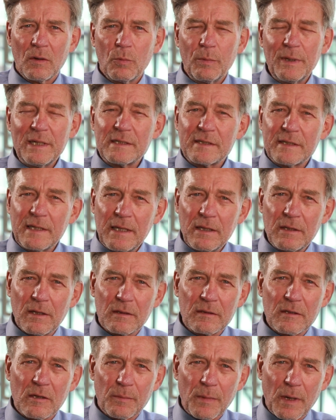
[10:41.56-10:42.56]
we see
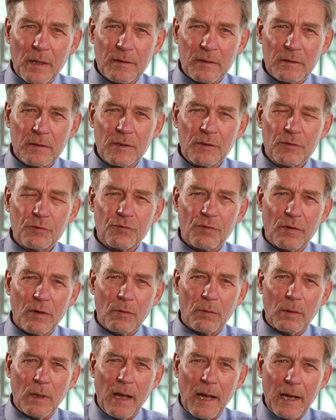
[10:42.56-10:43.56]
that command and
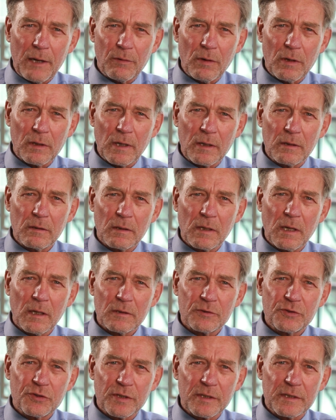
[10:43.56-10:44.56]
control hierarchical
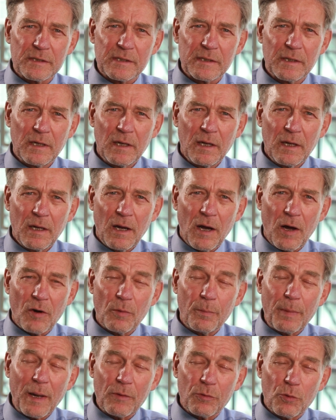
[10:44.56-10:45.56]
cultures
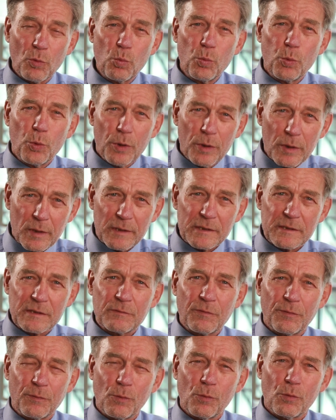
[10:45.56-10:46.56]
are about the
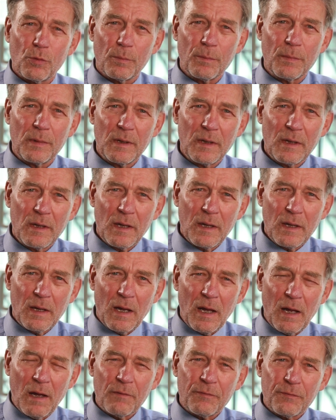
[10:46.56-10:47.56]
worst form
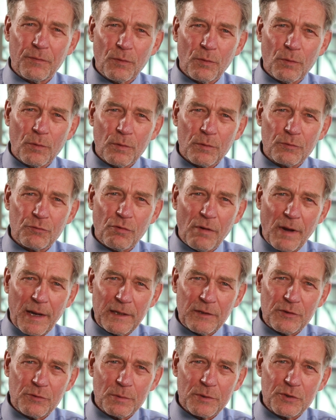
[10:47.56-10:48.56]
for
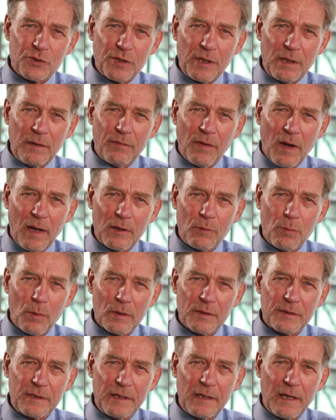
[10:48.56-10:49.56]
trying to achieve high
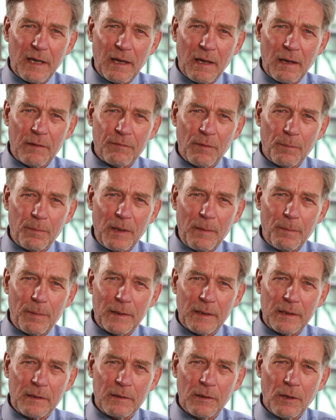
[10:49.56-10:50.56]
quality care for
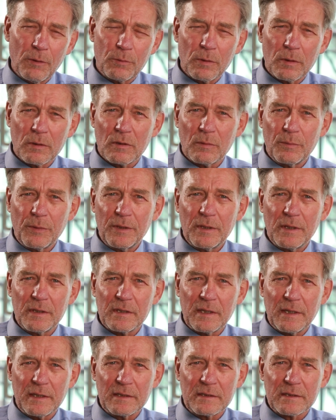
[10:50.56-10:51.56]
people in local
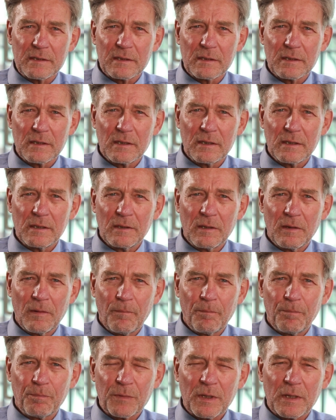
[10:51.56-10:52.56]
communities.
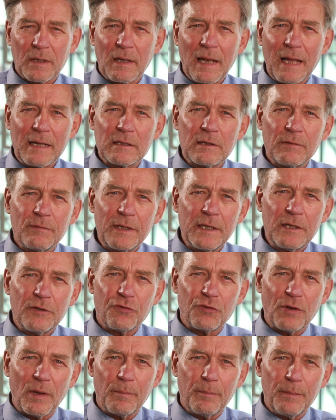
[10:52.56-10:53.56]
Collective
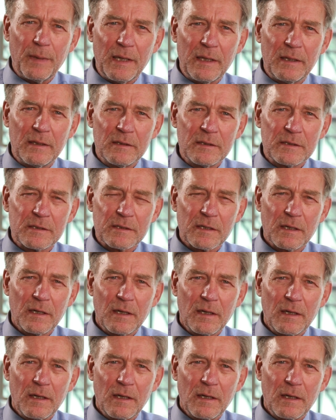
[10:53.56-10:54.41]
leadership means